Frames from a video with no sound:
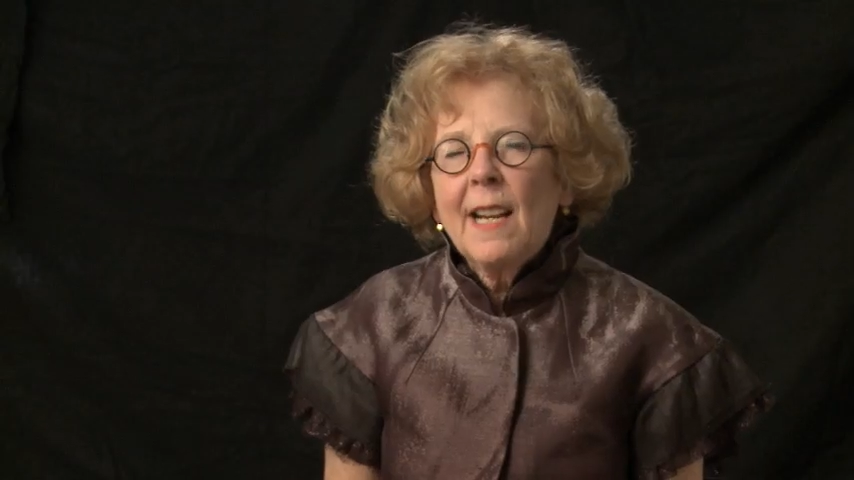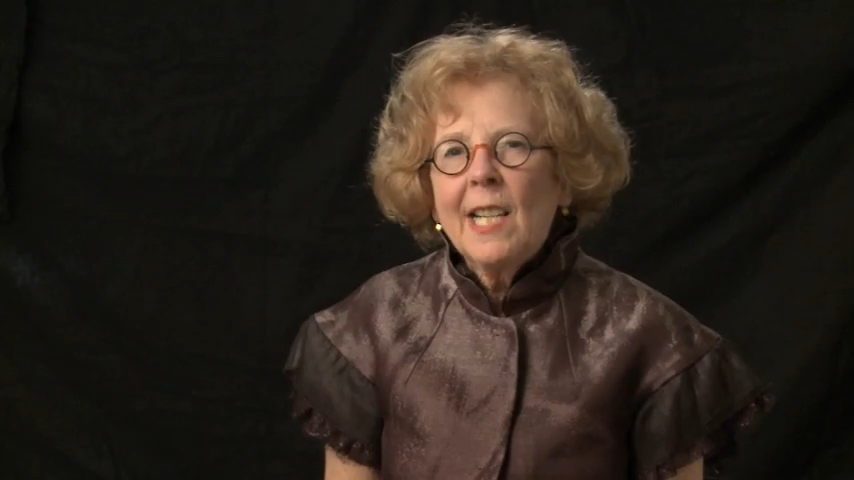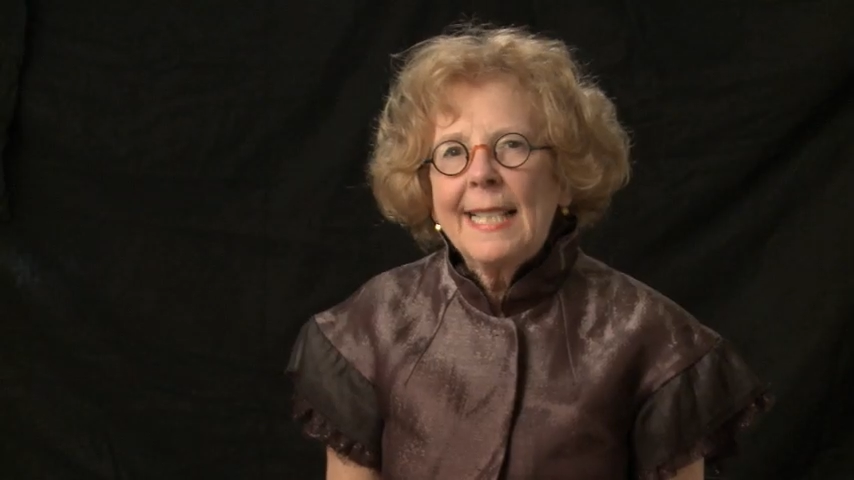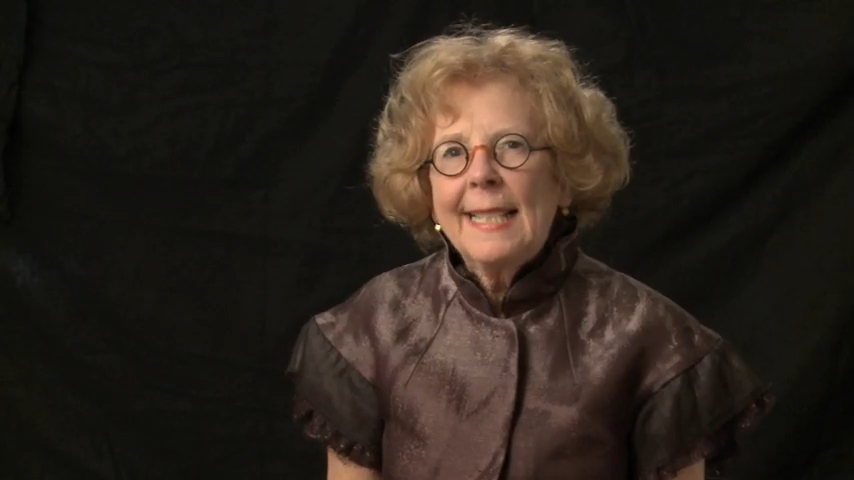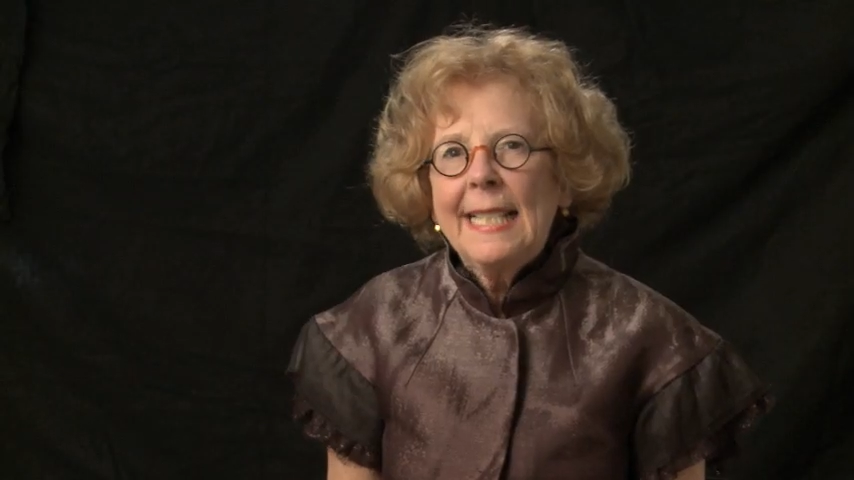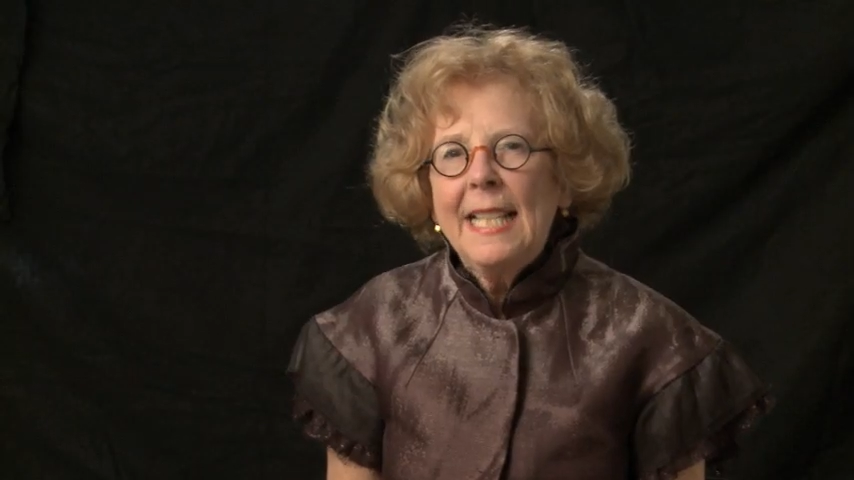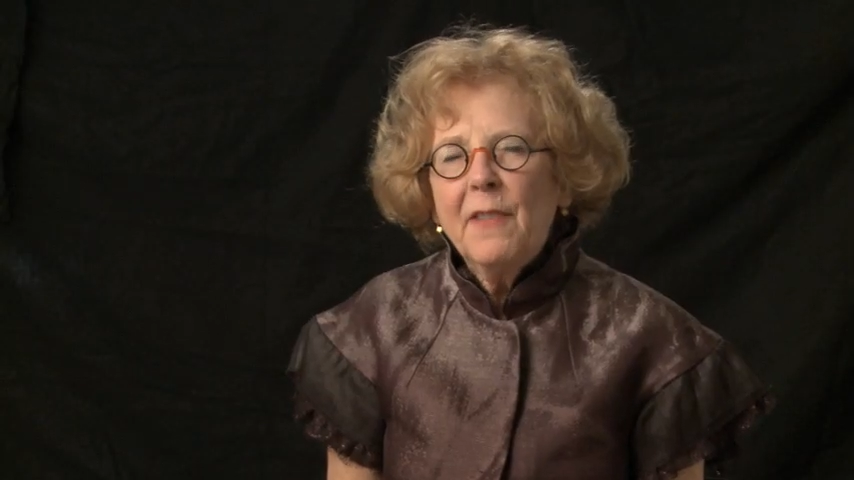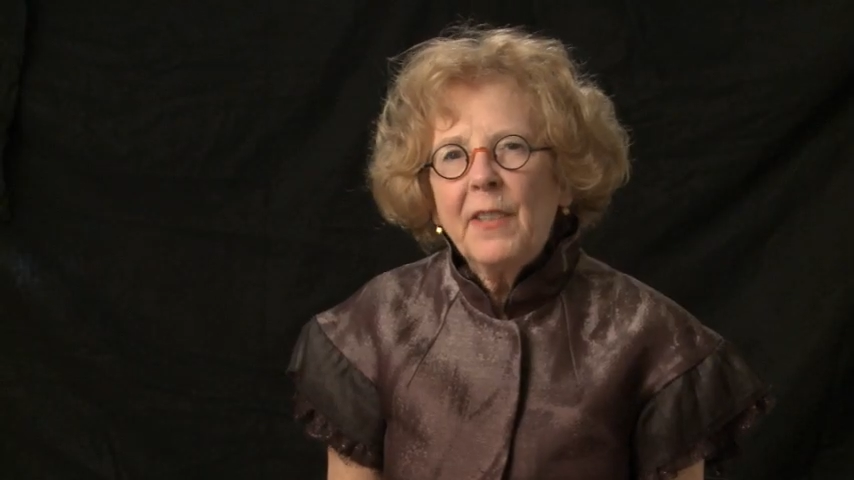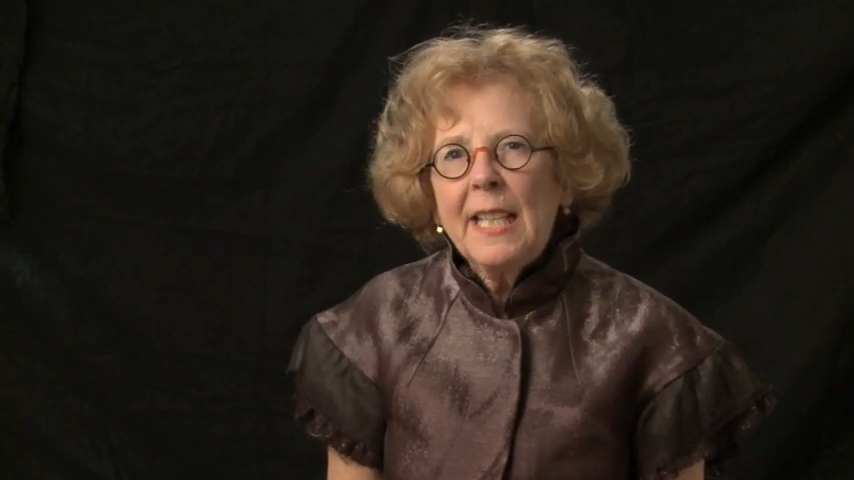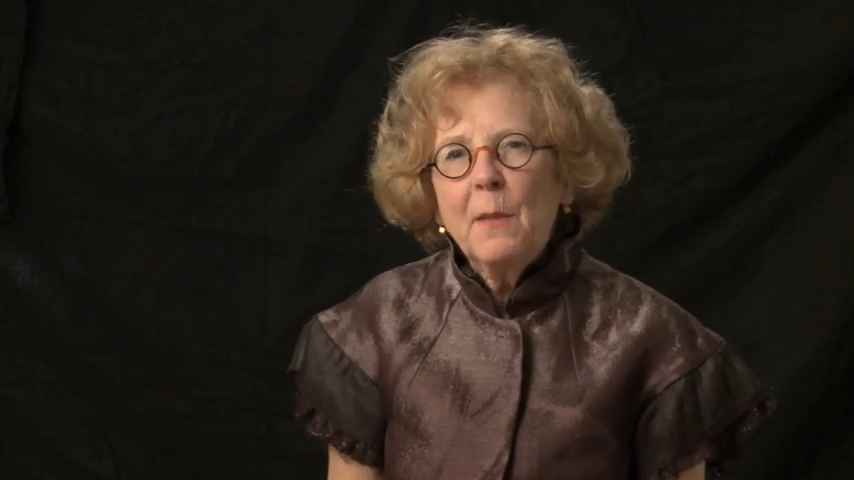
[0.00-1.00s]
are a
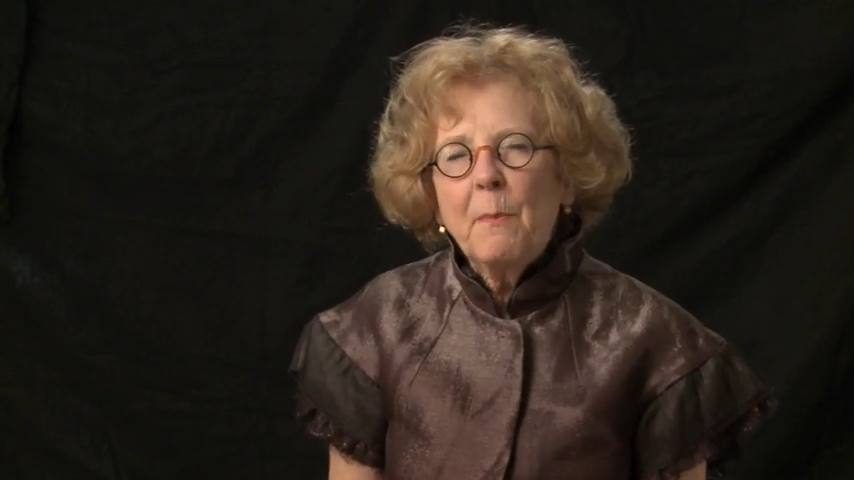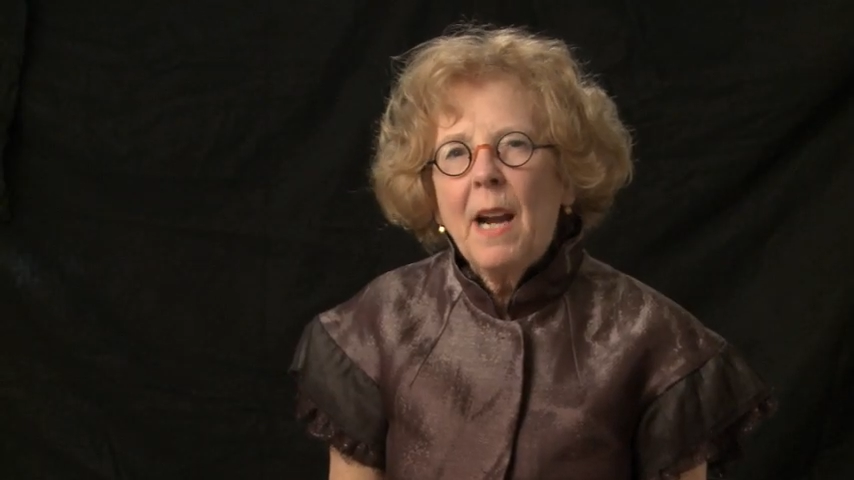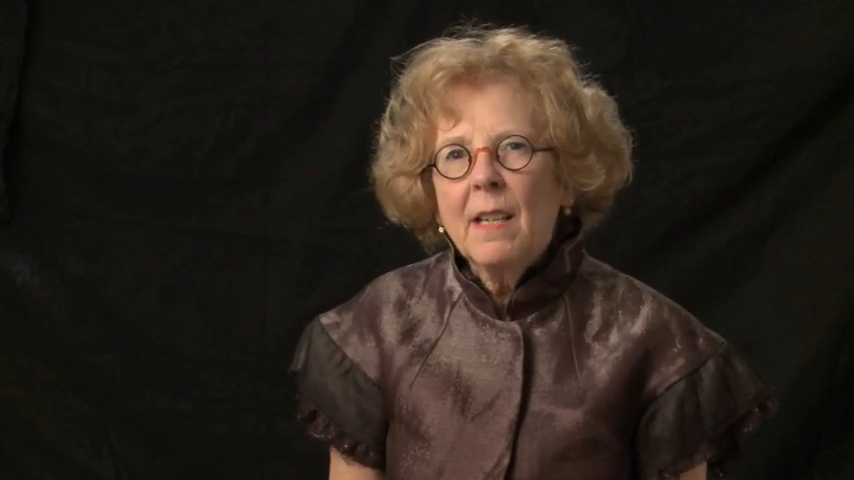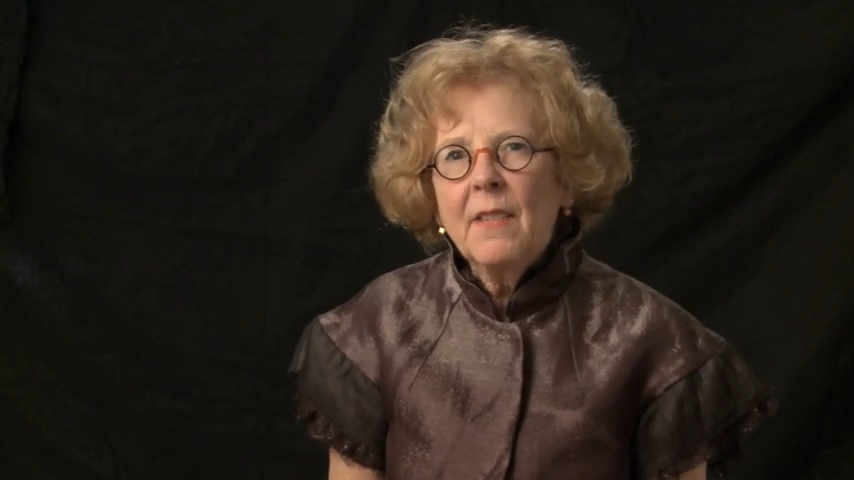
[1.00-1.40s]
significant part